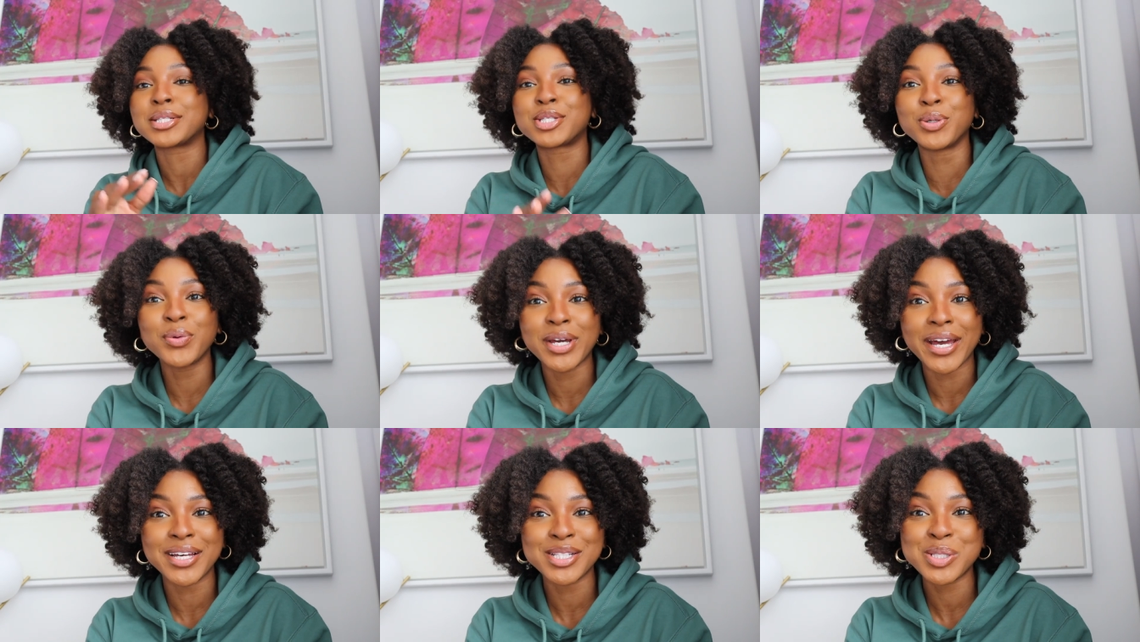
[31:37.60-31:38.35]

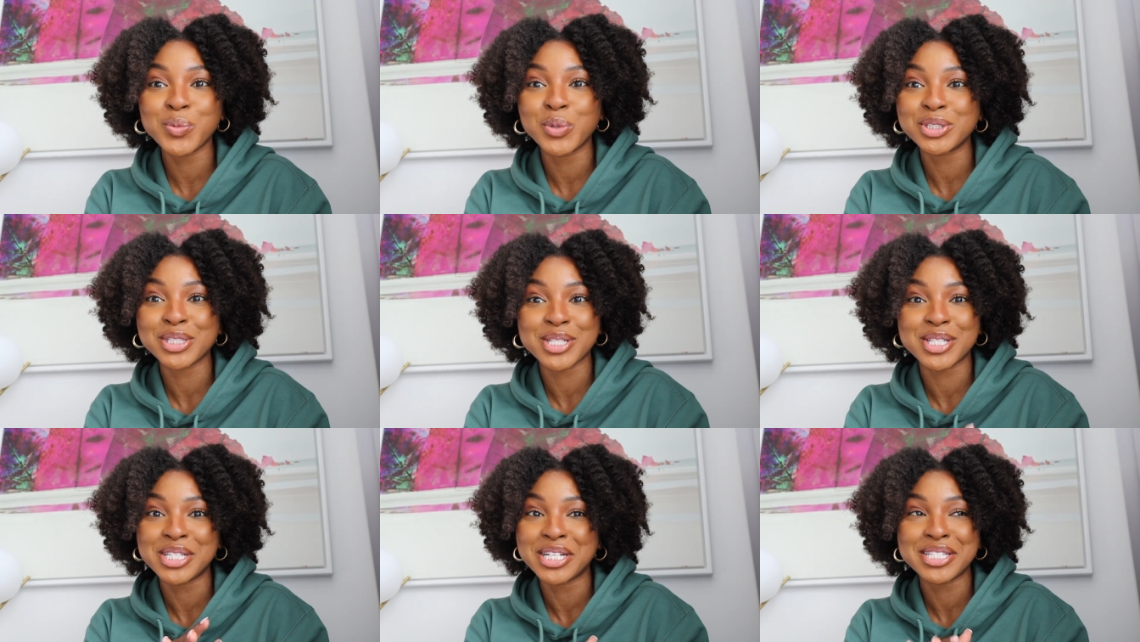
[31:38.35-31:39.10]
suitcase which is
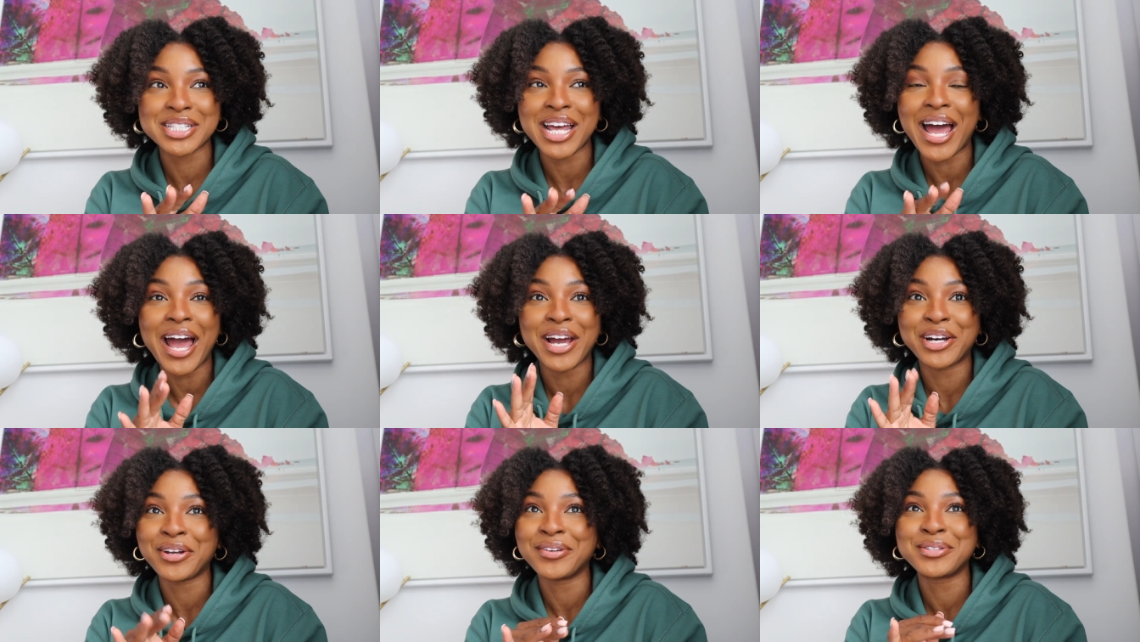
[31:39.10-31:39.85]
things that i
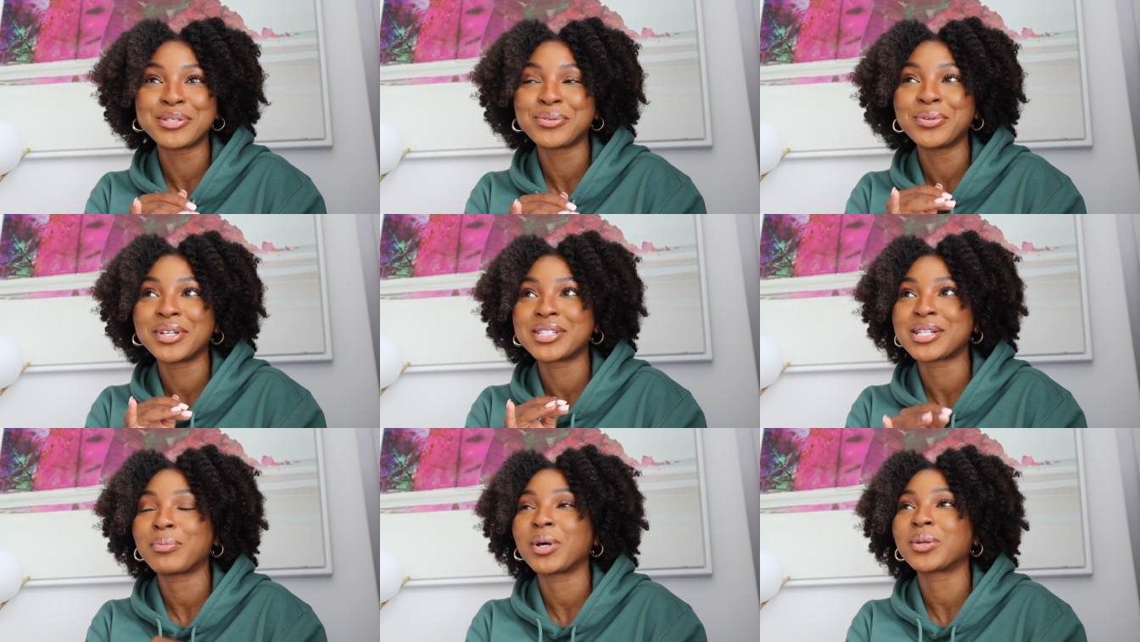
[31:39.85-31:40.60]
couldn't do in
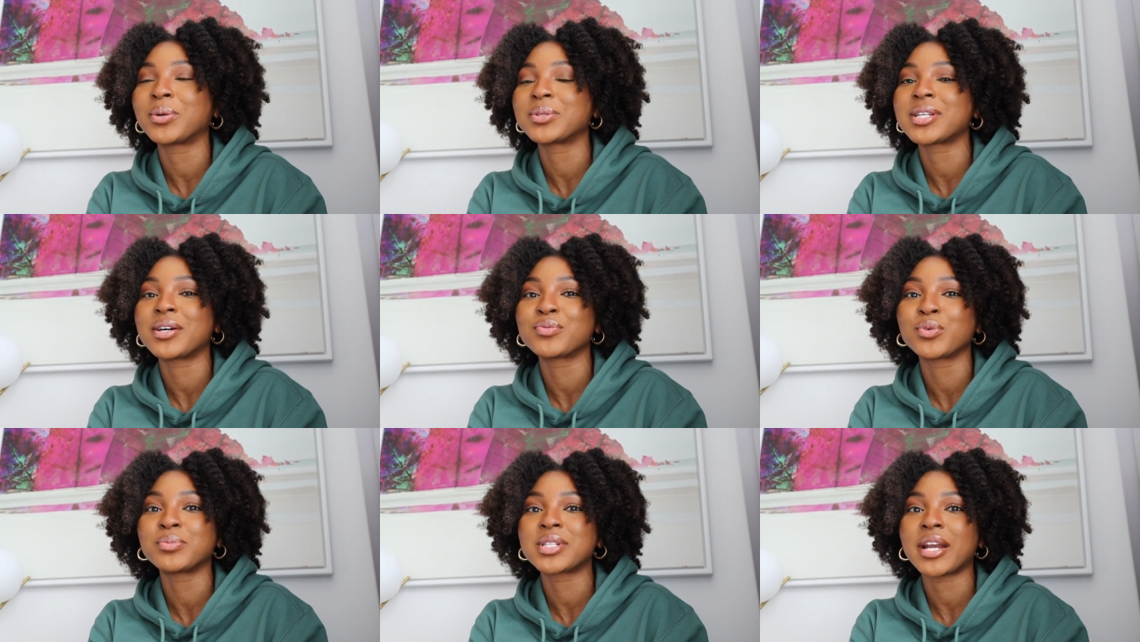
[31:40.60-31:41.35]
some other hotel
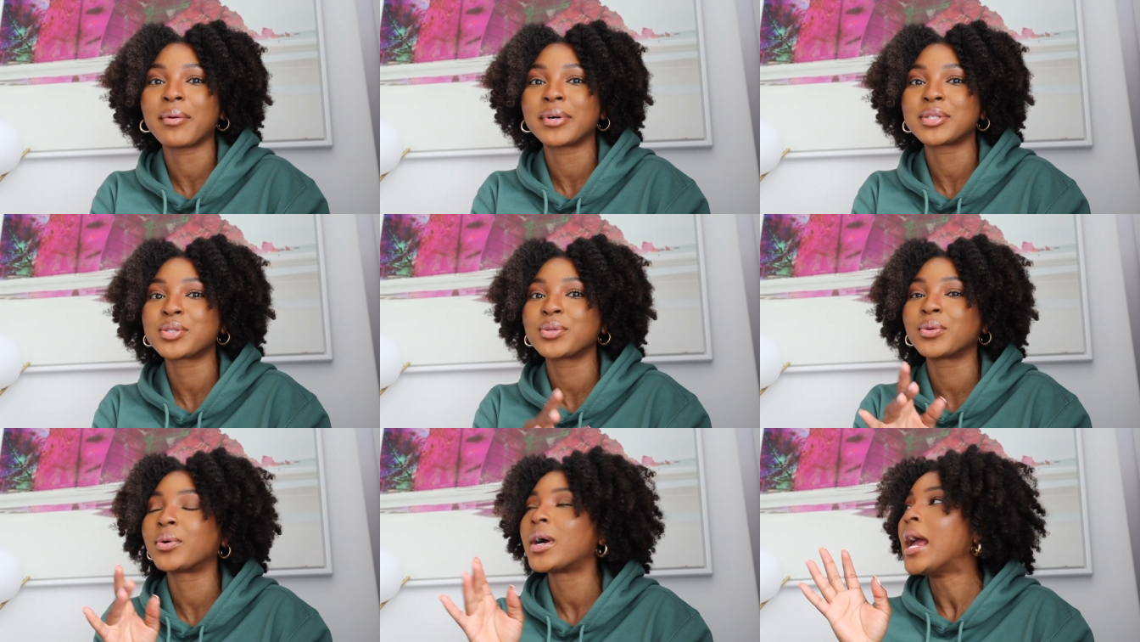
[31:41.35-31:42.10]
rooms that i went
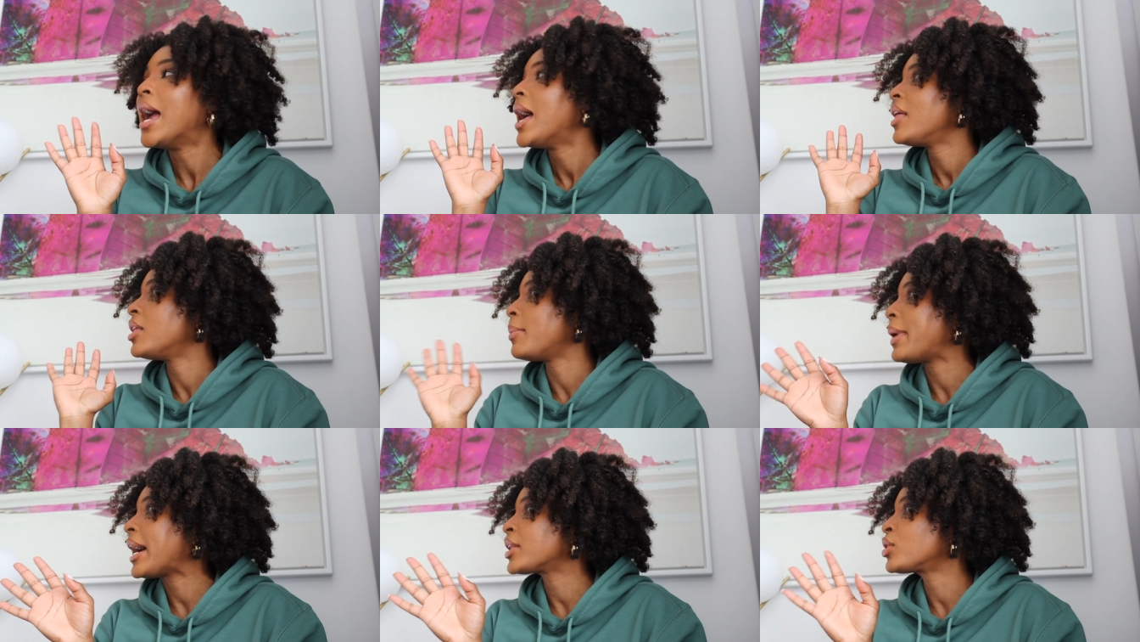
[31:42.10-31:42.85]
to the
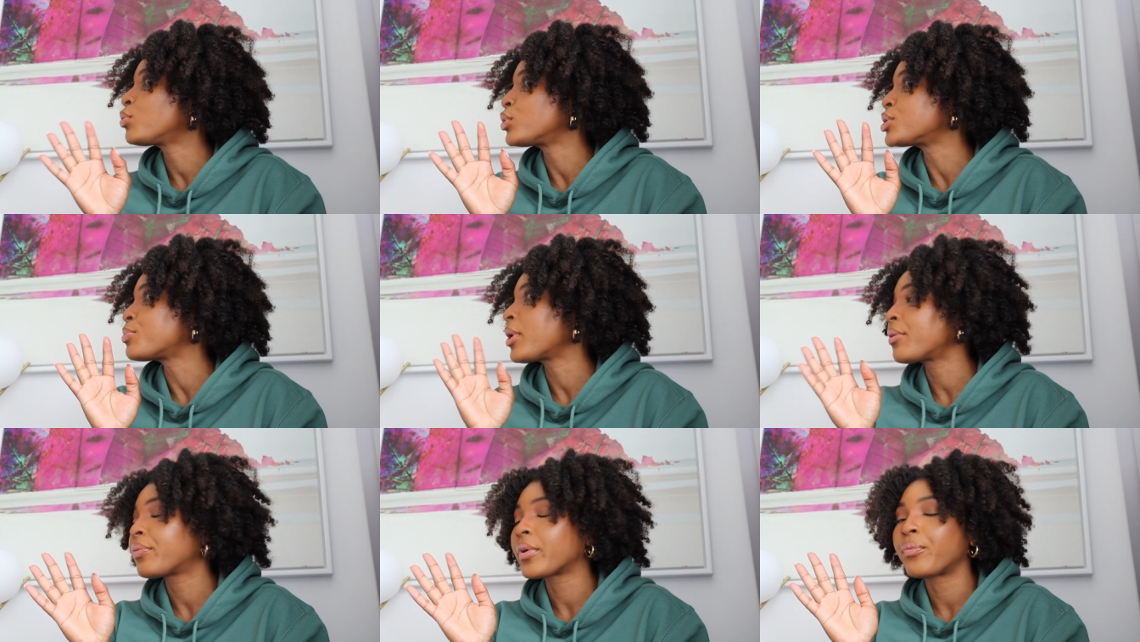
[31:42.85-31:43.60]
bathroom was
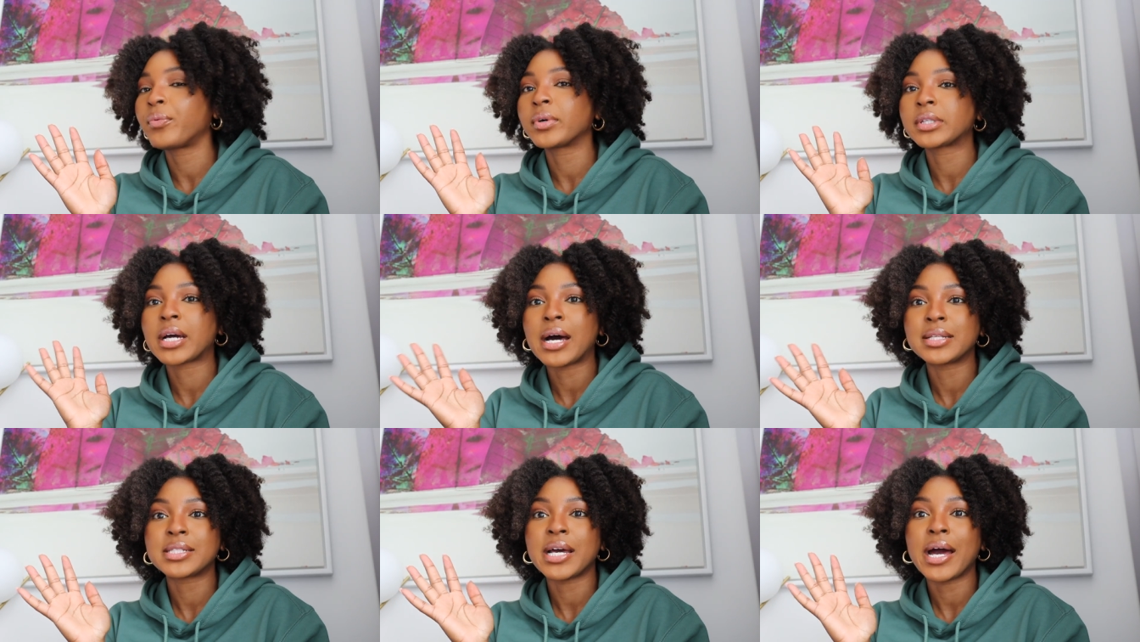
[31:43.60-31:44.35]
perfect for the
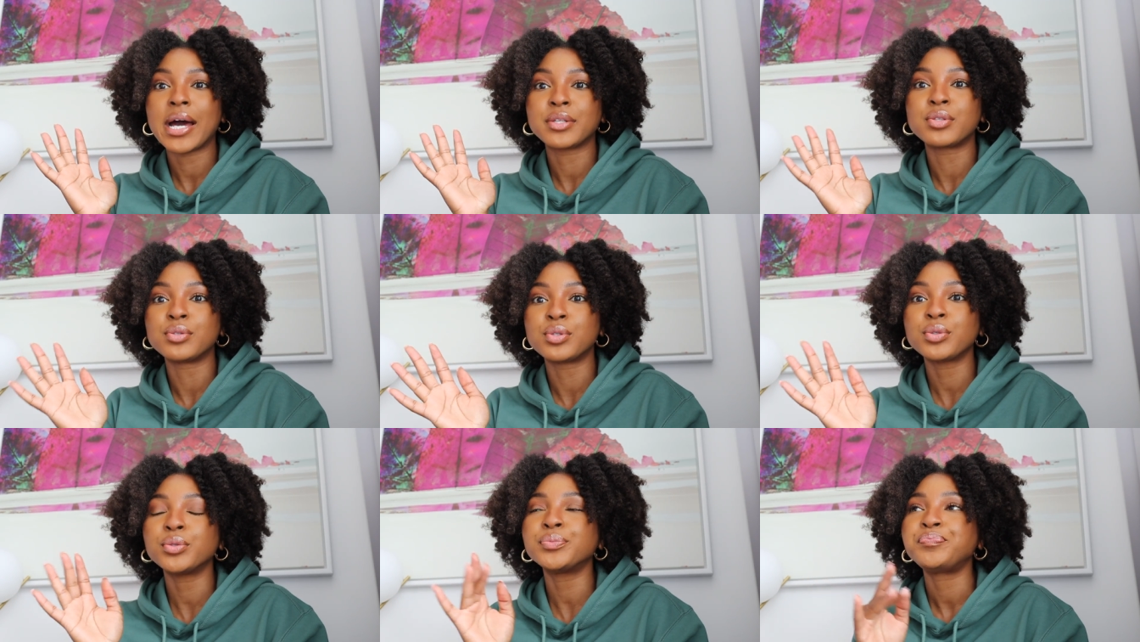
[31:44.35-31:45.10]
content i had to
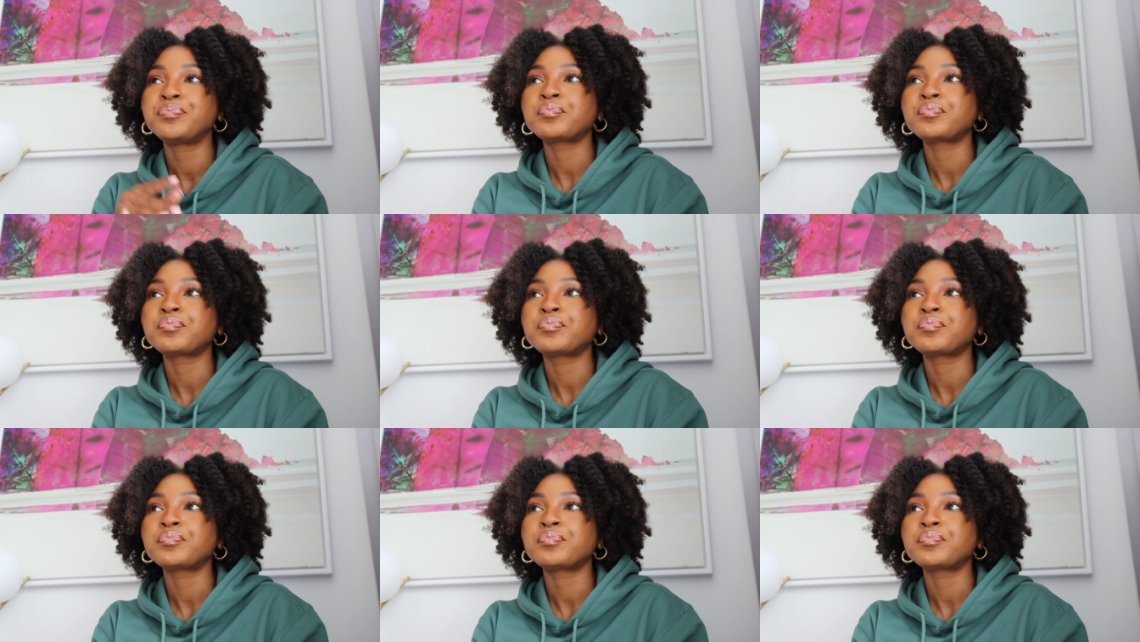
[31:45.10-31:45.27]
do